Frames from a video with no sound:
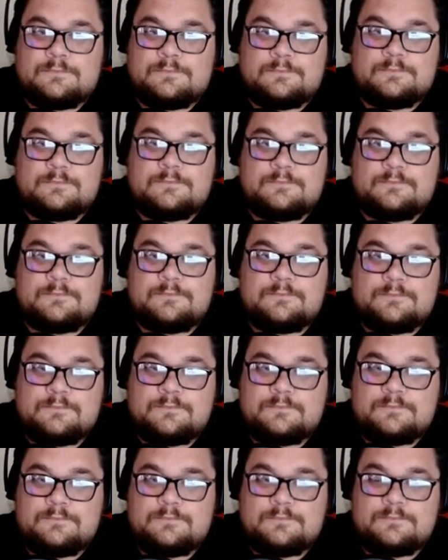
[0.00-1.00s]

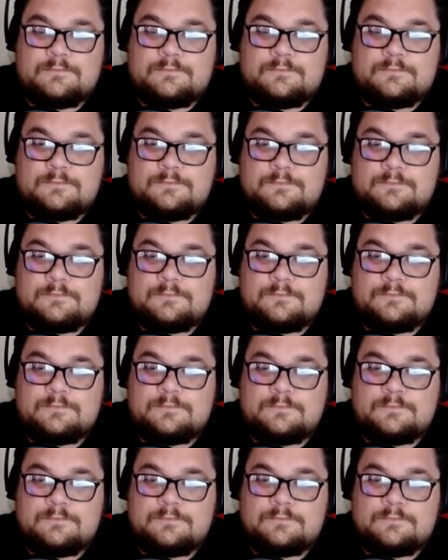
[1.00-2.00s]

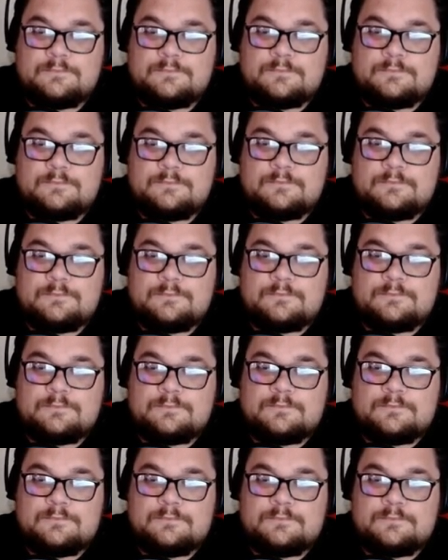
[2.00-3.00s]

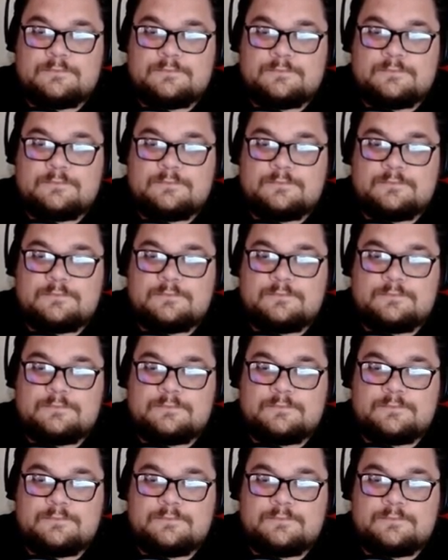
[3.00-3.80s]
This person isn't speaking.